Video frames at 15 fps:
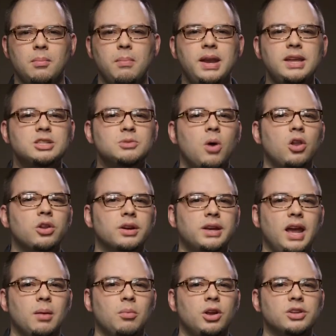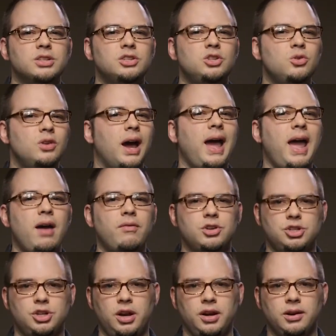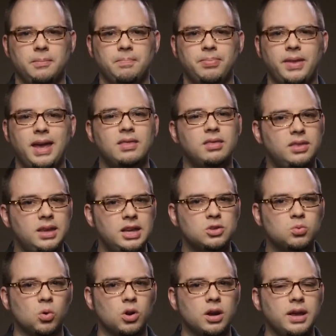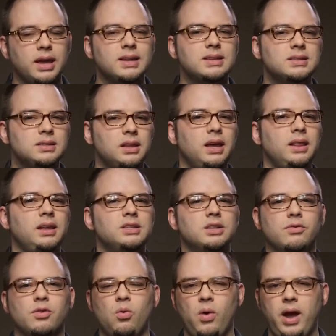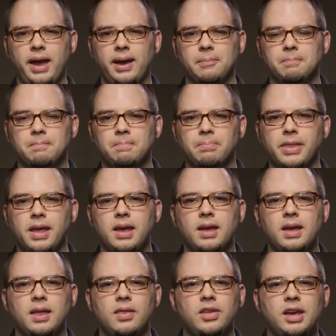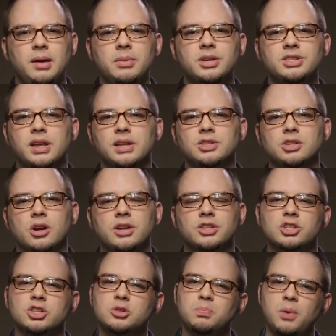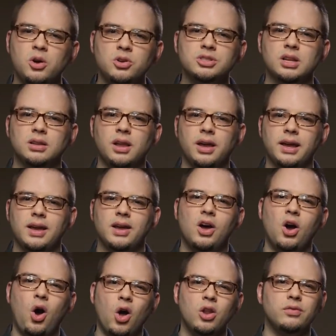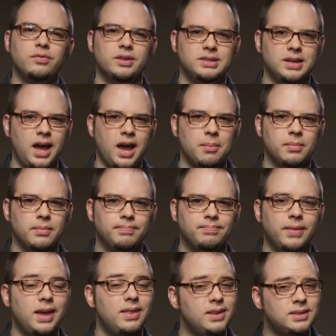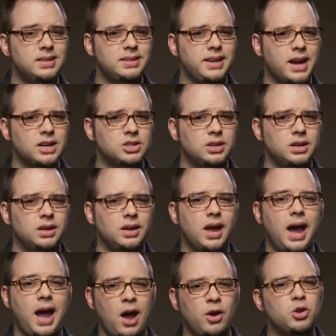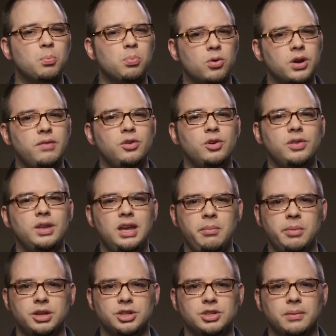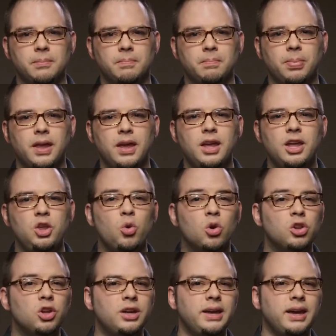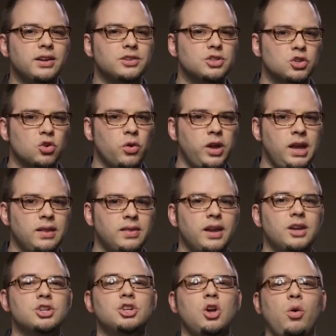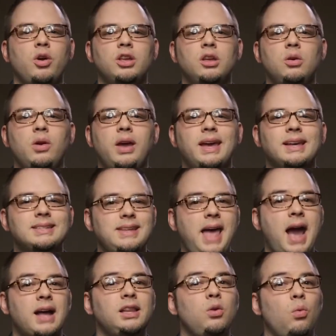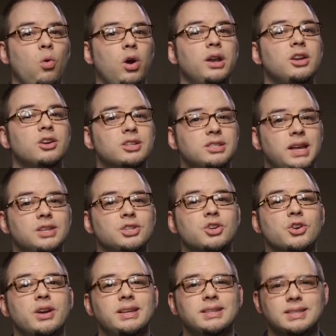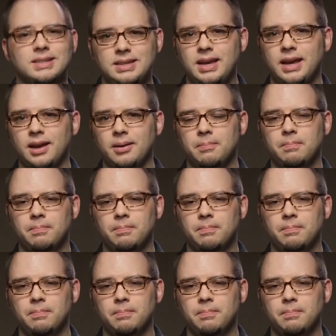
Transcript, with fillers: Many smaller cameras do not have a shutter, and these work in a slightly different way. The image sensor is exposed to light all of the time, and this is actually how you preview the image. You are looking at a screen that is showing you exactly what your sensor is seeing.